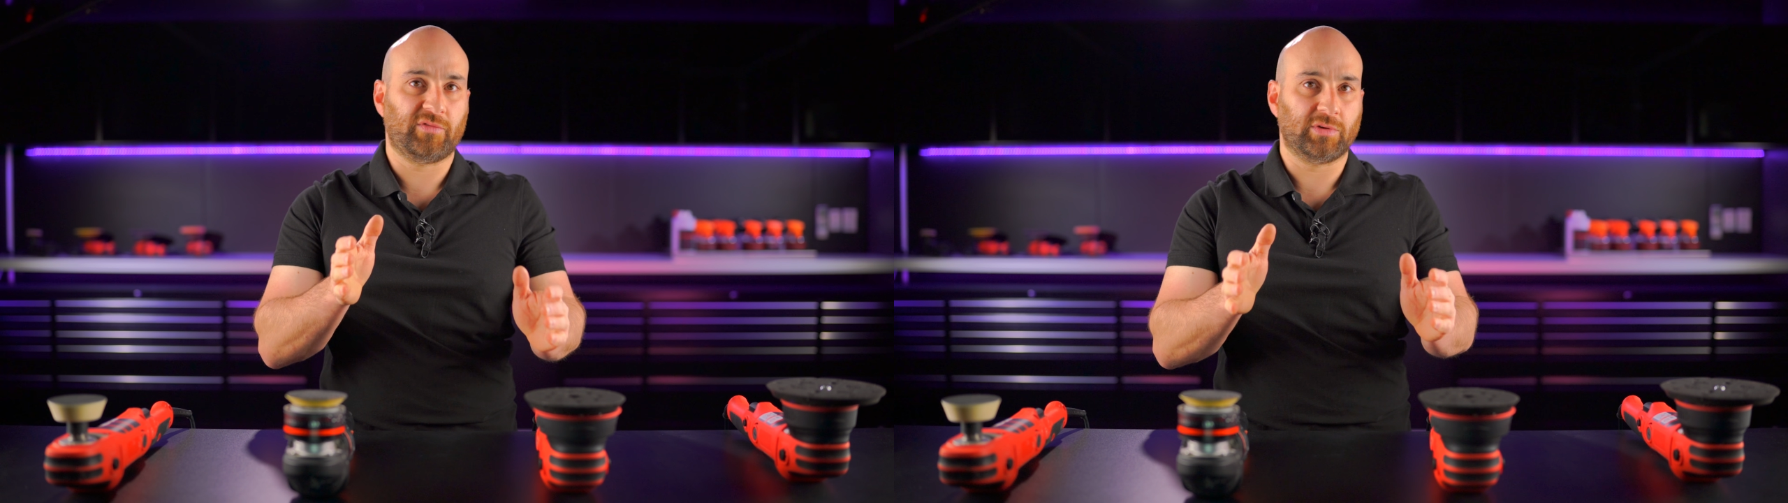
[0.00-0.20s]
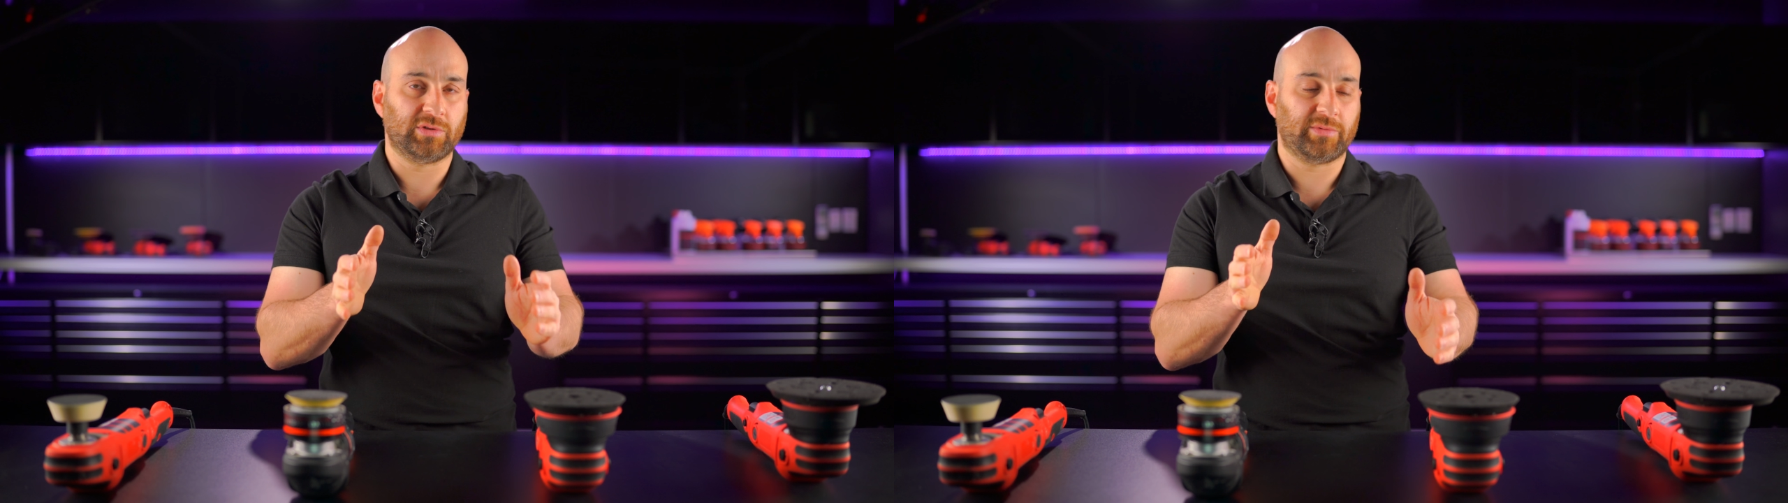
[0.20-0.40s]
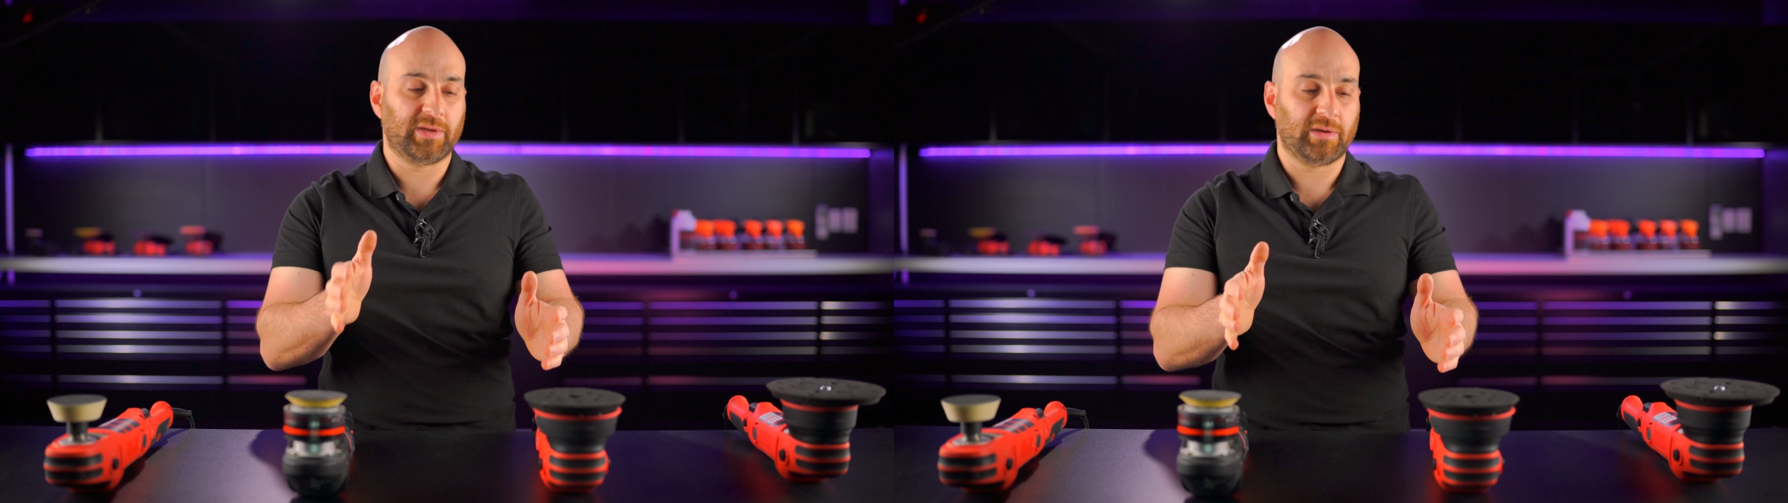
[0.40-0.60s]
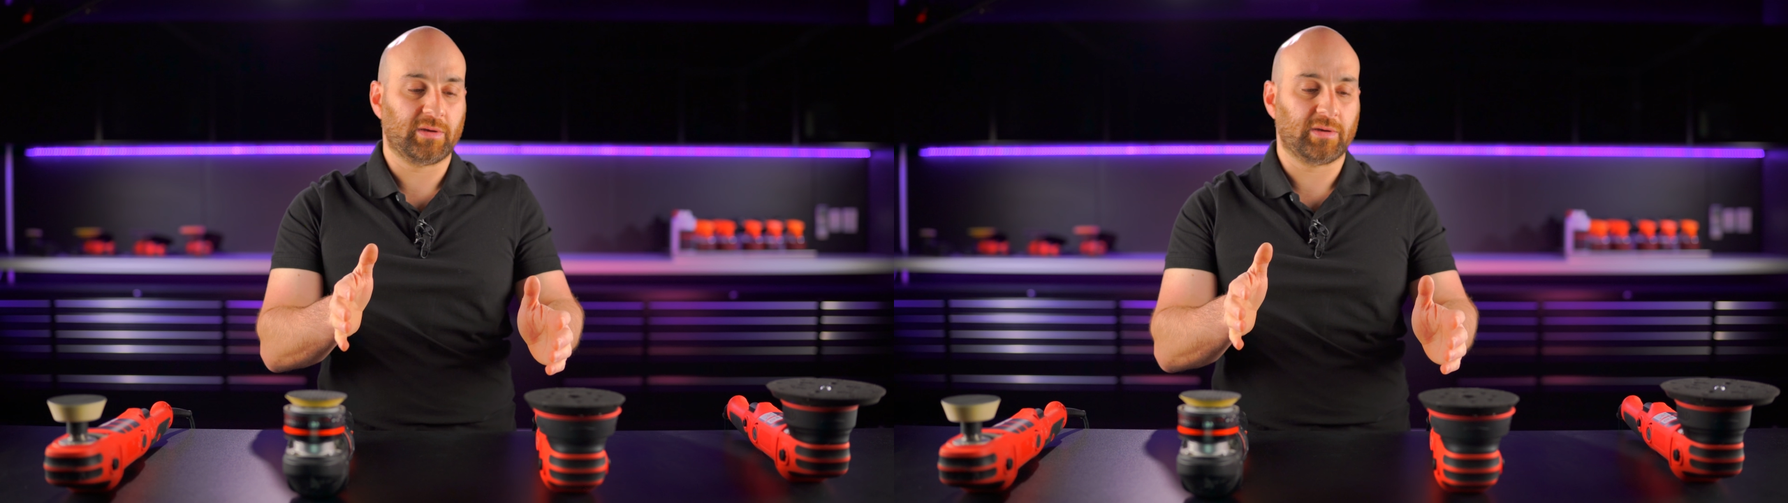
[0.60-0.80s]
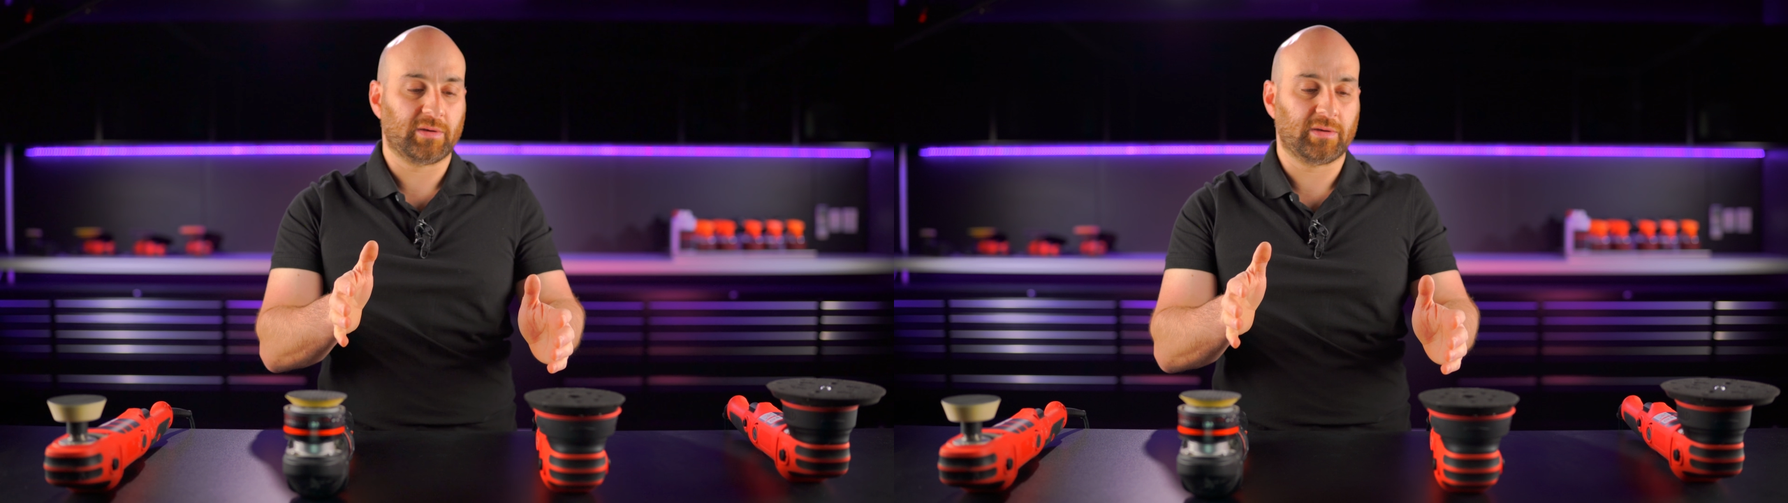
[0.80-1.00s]
if you're
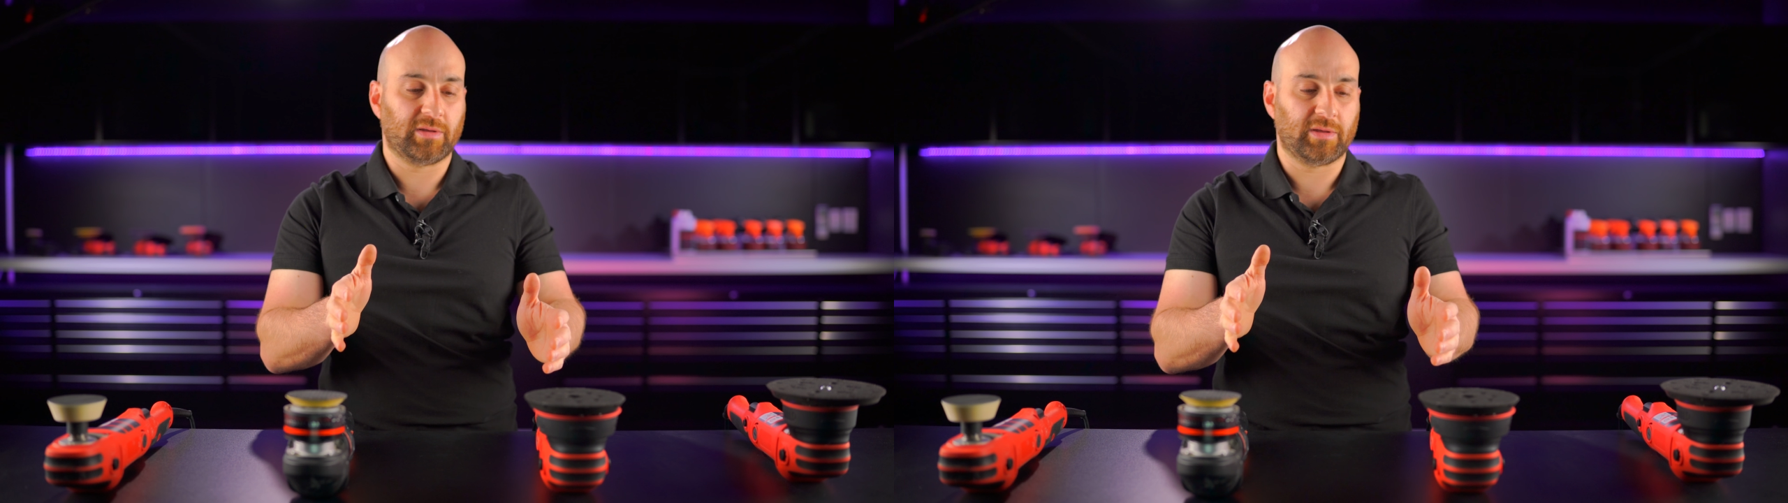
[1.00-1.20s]
doing